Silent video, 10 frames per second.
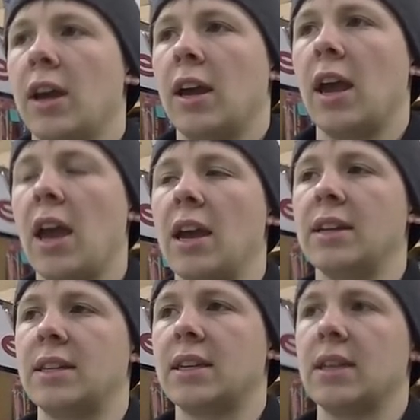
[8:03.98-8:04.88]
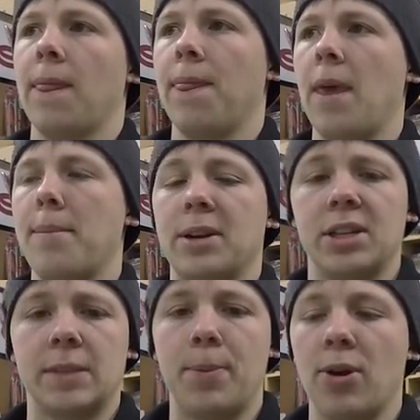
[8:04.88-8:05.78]
had that
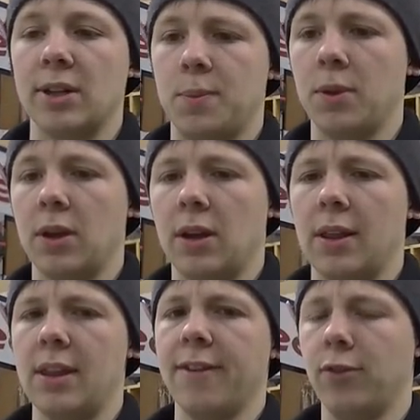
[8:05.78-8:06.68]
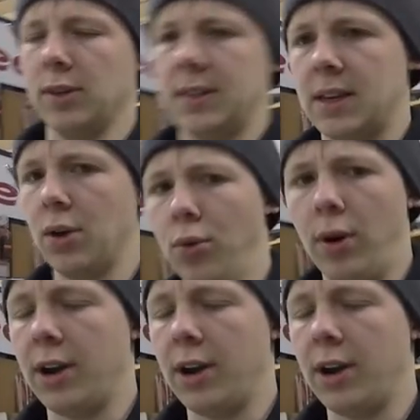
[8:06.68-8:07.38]
much experience with it, and therefore skill.